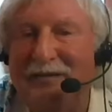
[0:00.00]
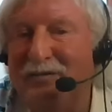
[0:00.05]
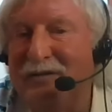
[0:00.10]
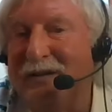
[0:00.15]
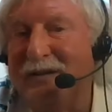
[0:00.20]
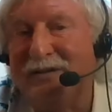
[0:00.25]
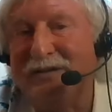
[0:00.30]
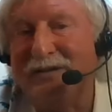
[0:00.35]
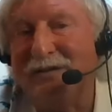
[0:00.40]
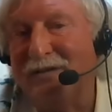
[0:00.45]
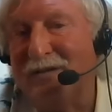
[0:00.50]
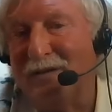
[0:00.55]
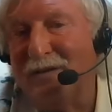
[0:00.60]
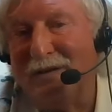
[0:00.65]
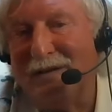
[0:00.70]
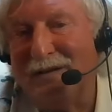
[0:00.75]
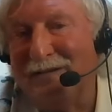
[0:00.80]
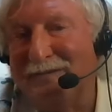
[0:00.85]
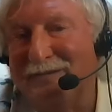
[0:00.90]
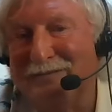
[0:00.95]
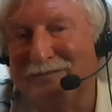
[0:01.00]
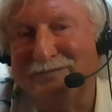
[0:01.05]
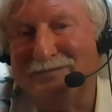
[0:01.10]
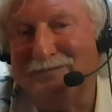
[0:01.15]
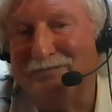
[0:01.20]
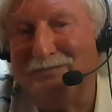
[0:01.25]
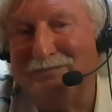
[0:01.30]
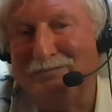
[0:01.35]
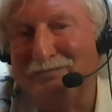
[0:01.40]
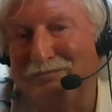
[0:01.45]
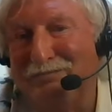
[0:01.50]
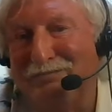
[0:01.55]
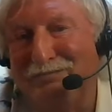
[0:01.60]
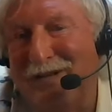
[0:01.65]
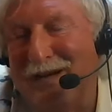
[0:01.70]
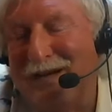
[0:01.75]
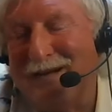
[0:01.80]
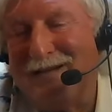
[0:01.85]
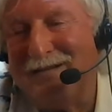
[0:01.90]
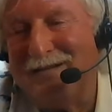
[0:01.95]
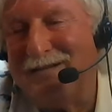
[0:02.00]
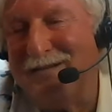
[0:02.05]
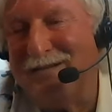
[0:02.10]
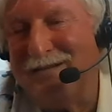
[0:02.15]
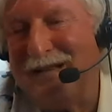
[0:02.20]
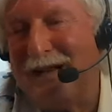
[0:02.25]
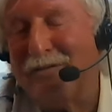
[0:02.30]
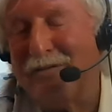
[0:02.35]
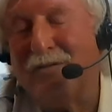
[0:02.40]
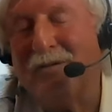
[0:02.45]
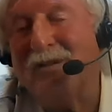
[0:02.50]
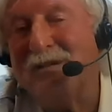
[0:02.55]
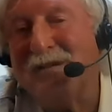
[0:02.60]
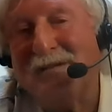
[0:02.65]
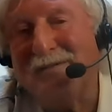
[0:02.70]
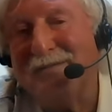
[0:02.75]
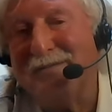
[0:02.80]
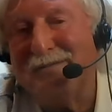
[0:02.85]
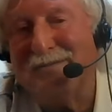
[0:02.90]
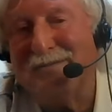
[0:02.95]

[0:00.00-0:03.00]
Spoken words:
tradition going back countless